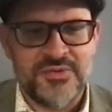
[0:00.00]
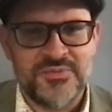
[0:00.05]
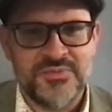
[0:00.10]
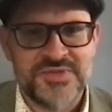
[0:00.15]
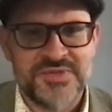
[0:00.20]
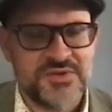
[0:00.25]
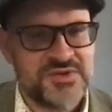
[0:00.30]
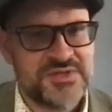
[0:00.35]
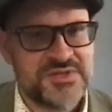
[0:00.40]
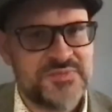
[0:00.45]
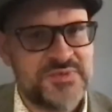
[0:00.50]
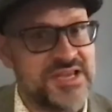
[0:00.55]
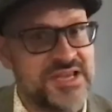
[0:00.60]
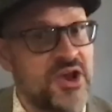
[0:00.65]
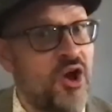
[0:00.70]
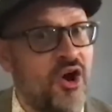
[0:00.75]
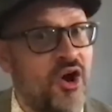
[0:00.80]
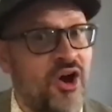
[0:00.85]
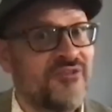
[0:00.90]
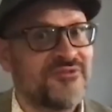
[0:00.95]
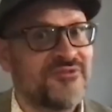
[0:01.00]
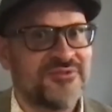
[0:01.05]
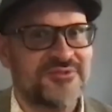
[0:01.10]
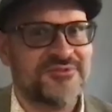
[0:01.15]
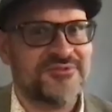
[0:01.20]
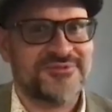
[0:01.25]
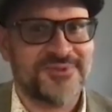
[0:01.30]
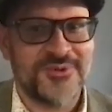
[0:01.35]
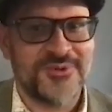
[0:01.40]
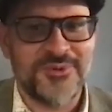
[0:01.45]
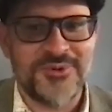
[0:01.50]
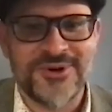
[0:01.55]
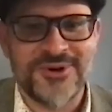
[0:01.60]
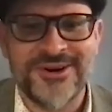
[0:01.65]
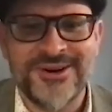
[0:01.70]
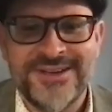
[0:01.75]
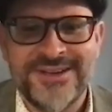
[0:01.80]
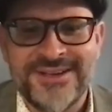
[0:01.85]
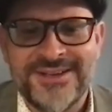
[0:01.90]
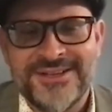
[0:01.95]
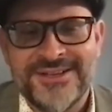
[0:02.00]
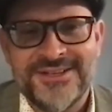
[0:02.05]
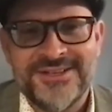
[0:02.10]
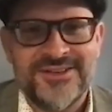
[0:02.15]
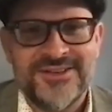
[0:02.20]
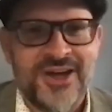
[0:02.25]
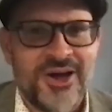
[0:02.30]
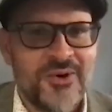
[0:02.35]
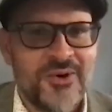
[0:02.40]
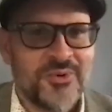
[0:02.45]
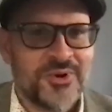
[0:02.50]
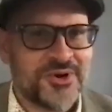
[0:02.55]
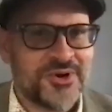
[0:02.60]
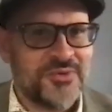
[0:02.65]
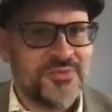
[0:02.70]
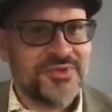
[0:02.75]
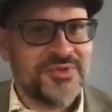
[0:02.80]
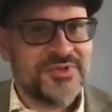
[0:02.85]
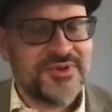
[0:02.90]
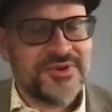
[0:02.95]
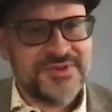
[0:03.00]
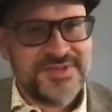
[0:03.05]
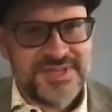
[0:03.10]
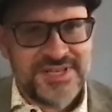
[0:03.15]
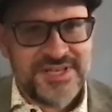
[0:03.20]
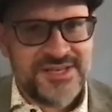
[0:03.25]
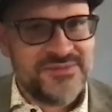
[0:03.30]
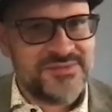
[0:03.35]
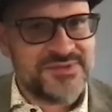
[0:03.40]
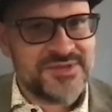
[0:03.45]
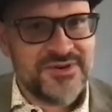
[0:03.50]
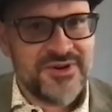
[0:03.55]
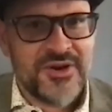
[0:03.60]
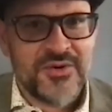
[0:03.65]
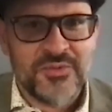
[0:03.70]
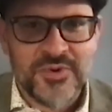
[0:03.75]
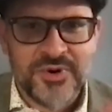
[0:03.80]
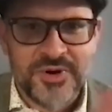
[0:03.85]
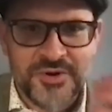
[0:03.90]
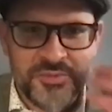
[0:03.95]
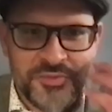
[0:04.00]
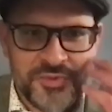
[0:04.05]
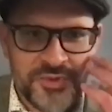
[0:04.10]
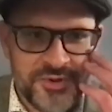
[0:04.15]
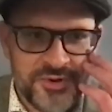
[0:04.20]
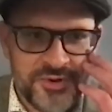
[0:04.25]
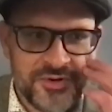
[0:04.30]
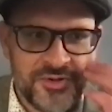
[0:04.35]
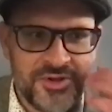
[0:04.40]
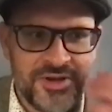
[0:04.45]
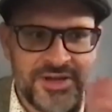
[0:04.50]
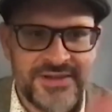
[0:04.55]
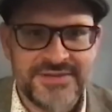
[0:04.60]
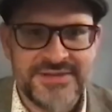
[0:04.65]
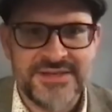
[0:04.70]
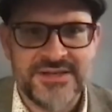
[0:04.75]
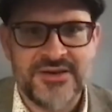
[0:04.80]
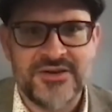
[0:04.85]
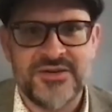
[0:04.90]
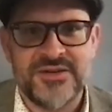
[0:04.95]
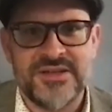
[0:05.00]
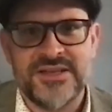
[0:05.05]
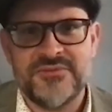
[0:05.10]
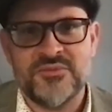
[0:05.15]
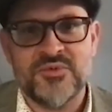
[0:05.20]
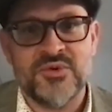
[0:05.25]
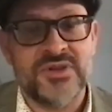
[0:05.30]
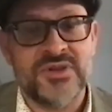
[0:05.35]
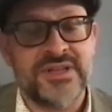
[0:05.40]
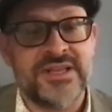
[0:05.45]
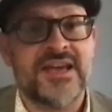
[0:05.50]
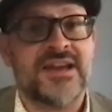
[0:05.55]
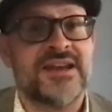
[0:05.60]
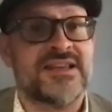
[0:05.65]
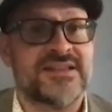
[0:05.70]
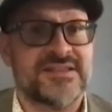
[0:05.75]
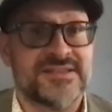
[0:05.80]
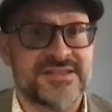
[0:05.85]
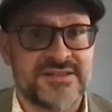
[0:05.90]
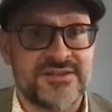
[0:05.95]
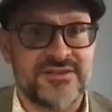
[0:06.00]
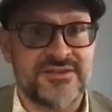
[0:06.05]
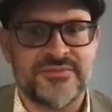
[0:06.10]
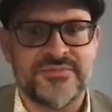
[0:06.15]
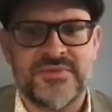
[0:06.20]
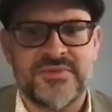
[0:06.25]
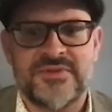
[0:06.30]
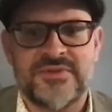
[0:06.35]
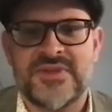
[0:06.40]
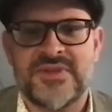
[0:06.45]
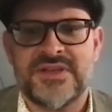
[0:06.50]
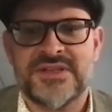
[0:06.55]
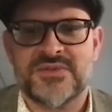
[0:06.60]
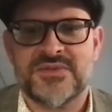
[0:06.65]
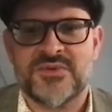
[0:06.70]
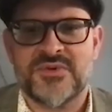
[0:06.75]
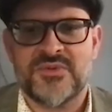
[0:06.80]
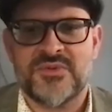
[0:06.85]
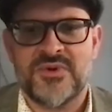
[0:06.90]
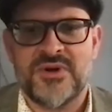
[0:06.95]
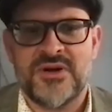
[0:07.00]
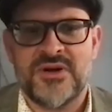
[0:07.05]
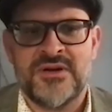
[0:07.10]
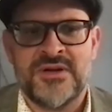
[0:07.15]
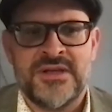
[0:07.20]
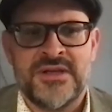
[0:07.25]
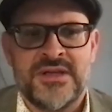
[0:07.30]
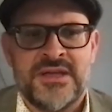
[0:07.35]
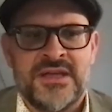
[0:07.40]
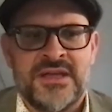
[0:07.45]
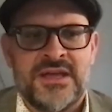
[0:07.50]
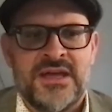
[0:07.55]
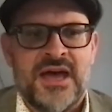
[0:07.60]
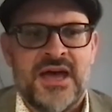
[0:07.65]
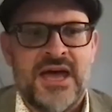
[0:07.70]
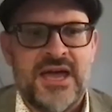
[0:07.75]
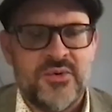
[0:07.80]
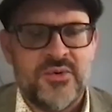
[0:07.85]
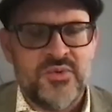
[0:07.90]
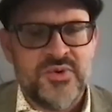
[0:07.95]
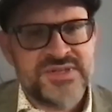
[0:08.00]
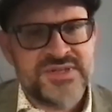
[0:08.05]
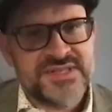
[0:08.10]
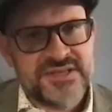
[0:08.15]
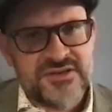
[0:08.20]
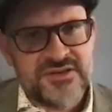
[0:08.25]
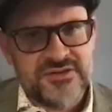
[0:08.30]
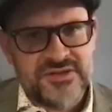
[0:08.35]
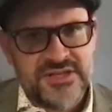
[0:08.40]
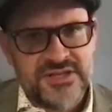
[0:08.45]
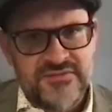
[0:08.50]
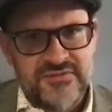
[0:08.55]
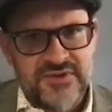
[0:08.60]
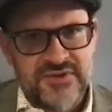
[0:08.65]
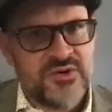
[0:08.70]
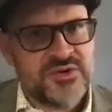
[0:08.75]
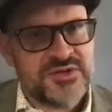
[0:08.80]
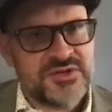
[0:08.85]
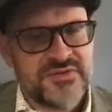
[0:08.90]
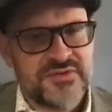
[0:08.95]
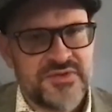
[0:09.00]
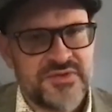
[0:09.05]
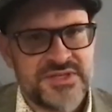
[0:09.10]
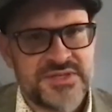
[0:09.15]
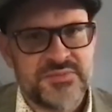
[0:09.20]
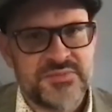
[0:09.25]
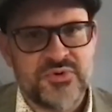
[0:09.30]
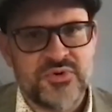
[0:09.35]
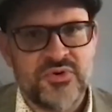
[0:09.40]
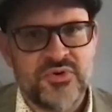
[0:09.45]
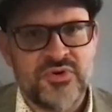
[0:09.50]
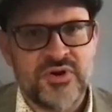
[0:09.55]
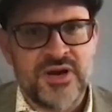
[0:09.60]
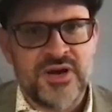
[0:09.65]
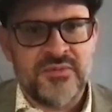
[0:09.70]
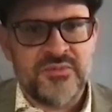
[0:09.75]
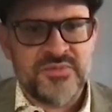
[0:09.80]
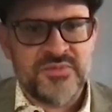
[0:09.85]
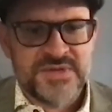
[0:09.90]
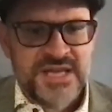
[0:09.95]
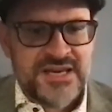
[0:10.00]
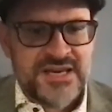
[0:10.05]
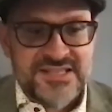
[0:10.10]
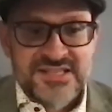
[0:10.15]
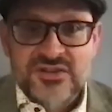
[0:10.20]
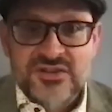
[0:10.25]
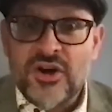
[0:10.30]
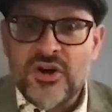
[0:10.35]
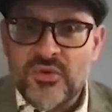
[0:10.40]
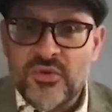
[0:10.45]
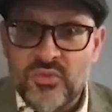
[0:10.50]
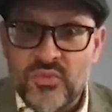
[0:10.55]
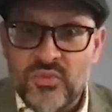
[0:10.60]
so to speak, off the floor, not working with our teams or not working with our clientele, you really got to consider if that's worthwhile. I would certainly vouch for this program. Kind of start